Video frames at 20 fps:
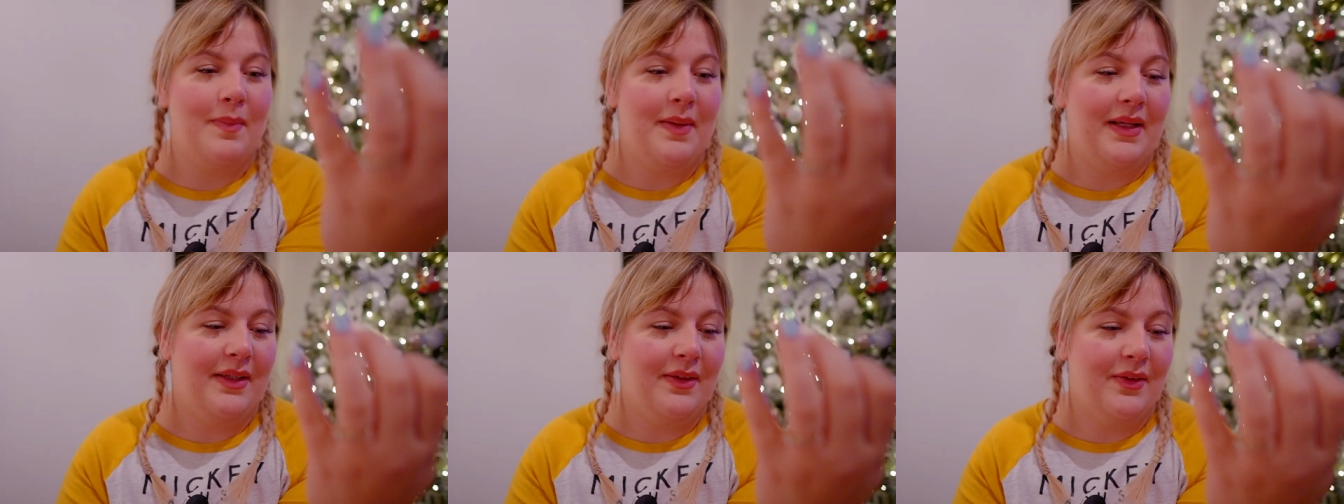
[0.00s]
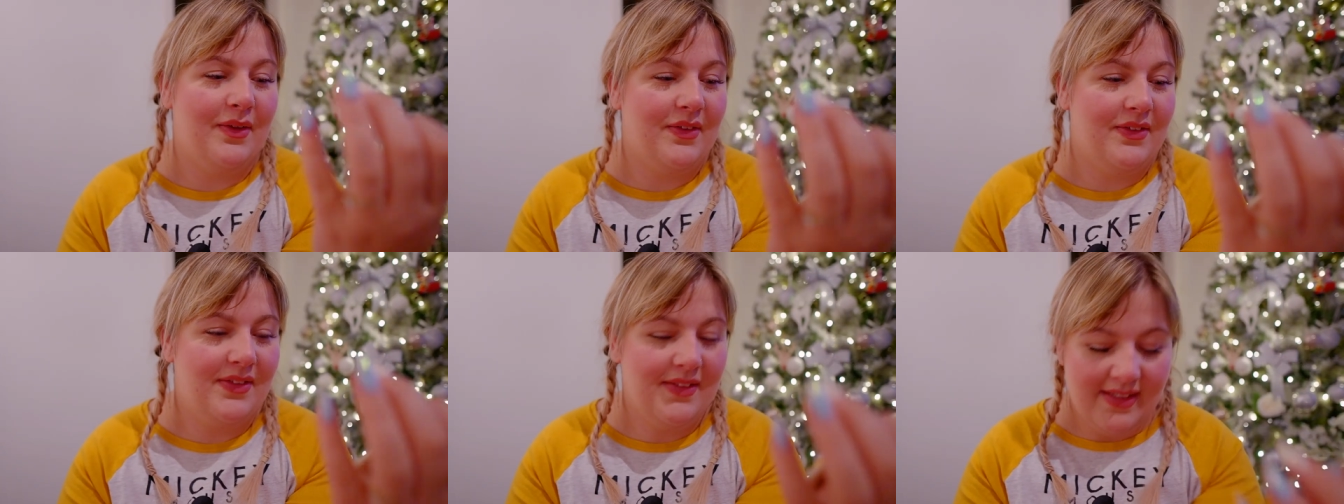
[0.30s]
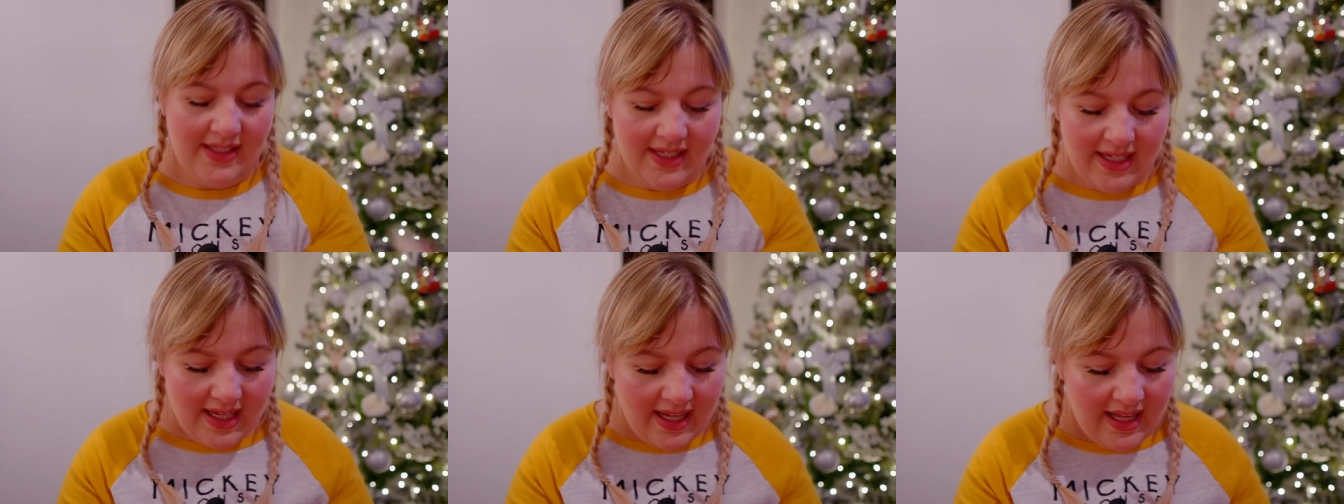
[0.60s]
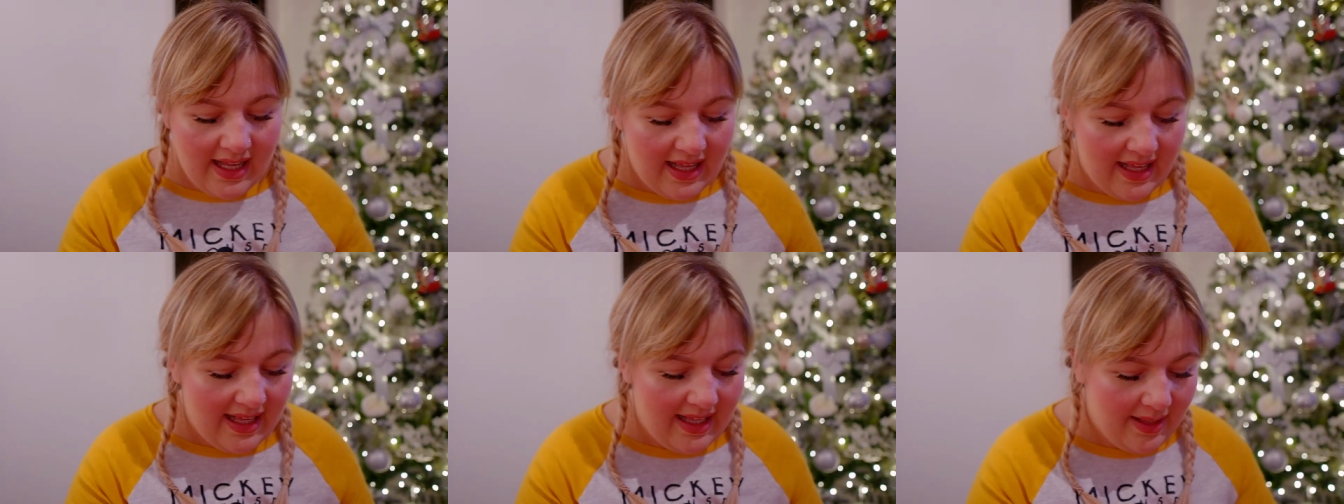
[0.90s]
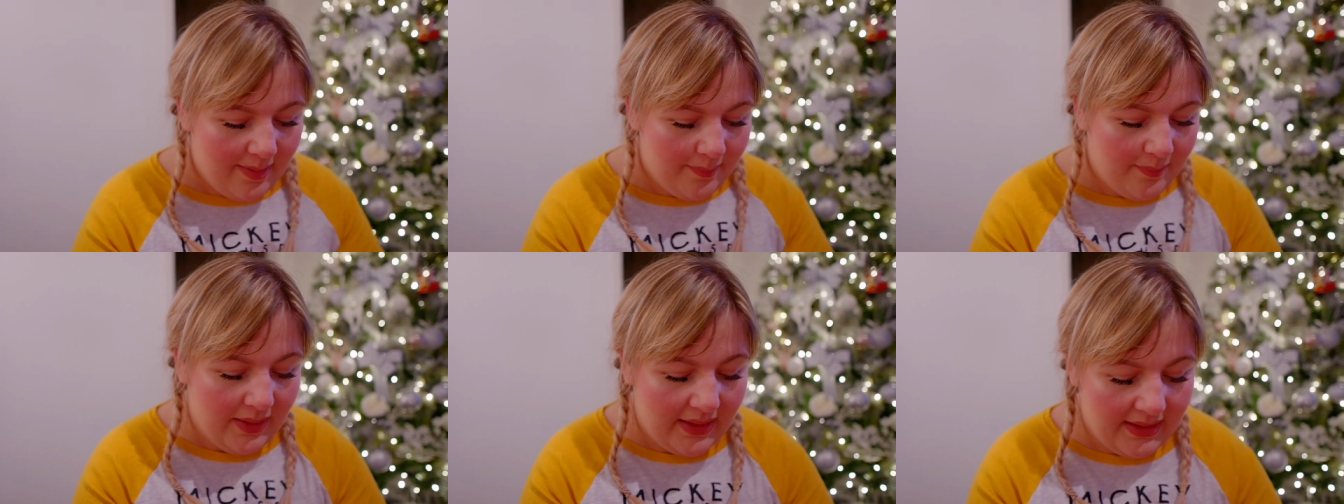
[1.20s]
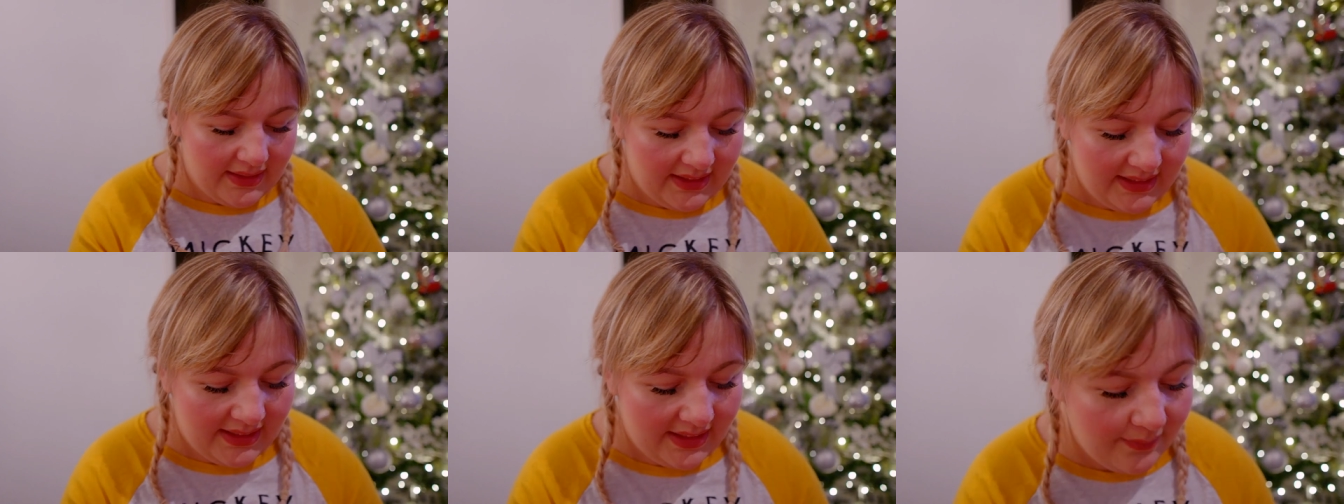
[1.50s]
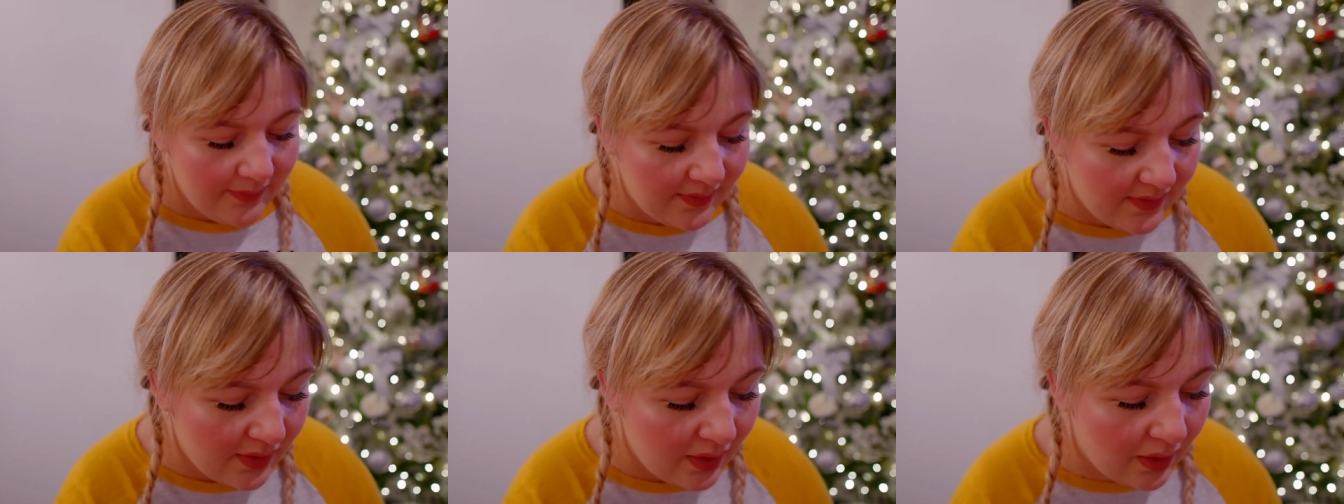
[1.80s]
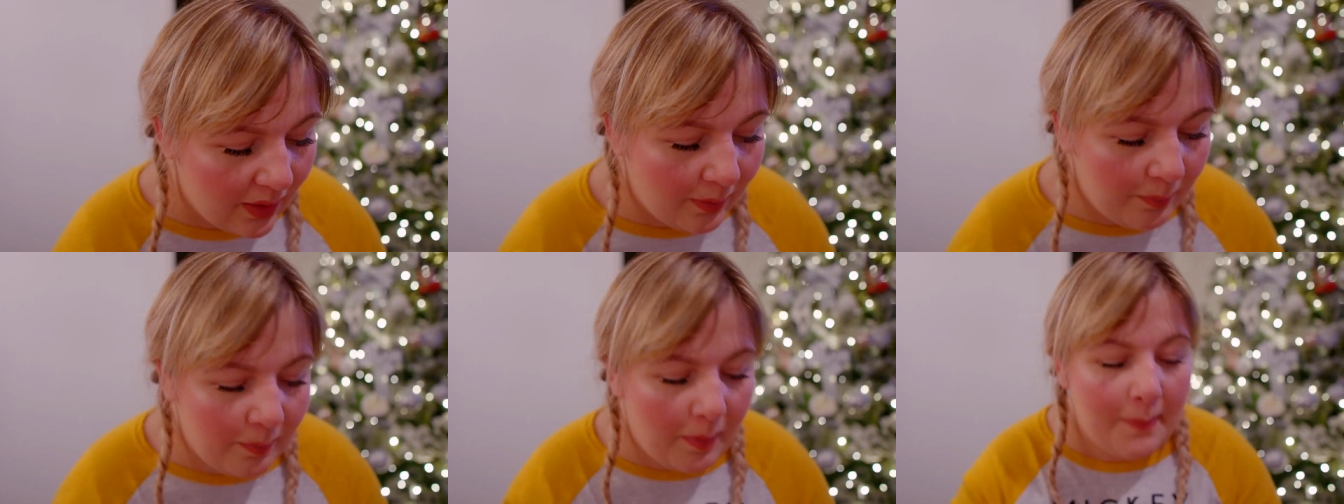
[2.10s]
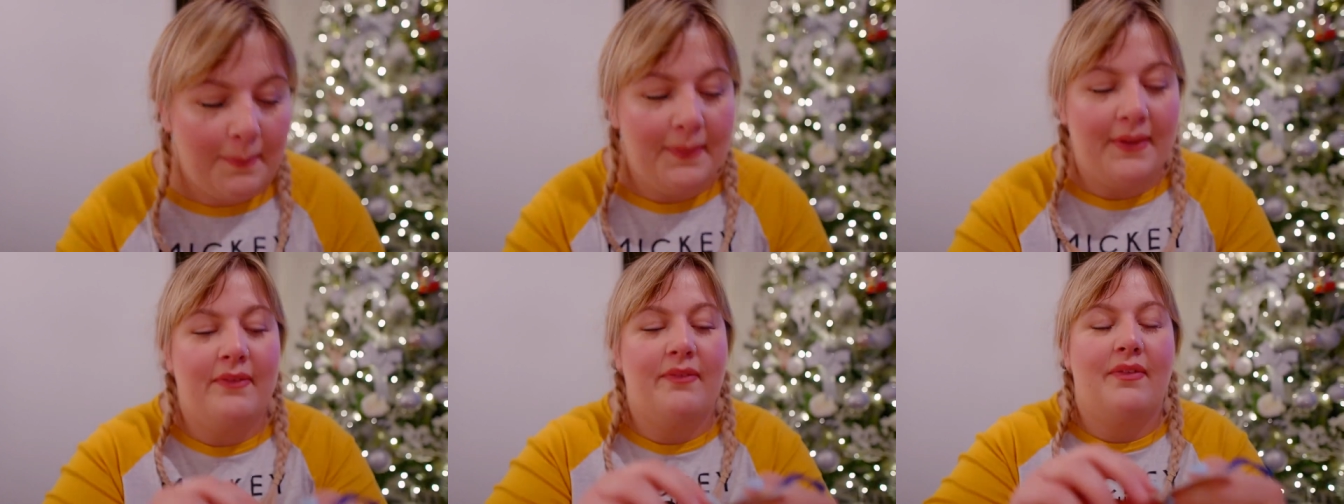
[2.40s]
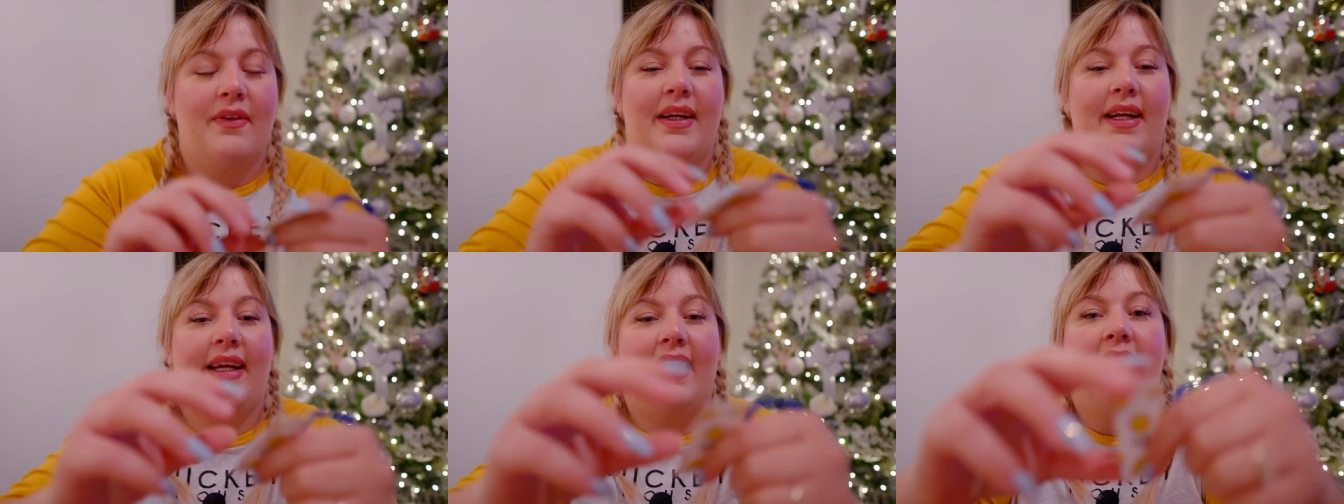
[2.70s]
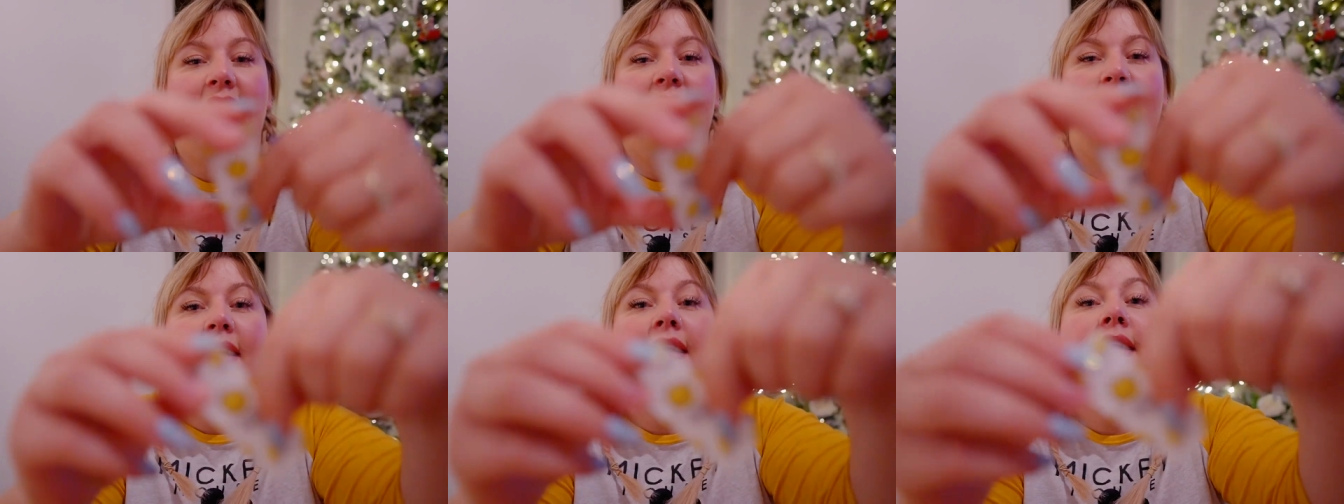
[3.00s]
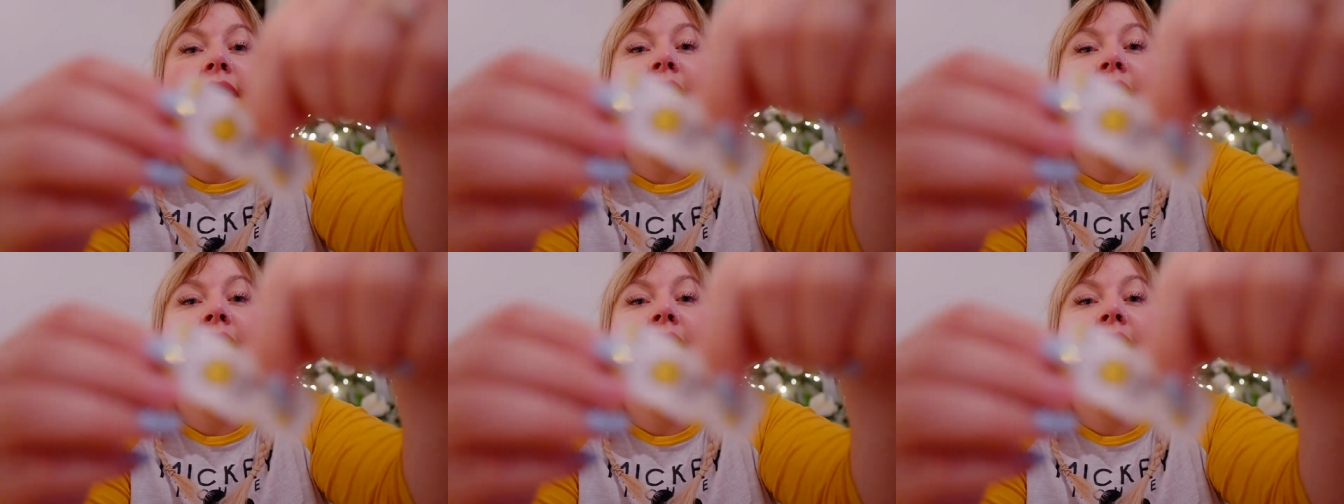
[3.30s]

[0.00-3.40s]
a big nose um, and she was called Bobby Ray